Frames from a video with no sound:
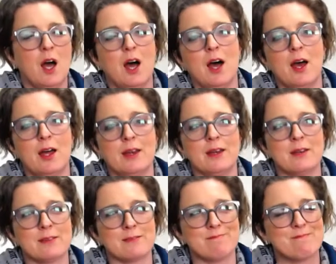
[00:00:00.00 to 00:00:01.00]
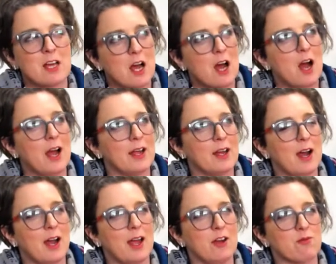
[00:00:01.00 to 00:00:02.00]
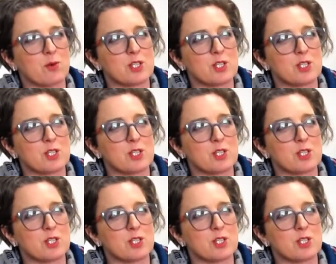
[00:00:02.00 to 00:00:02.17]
And if we're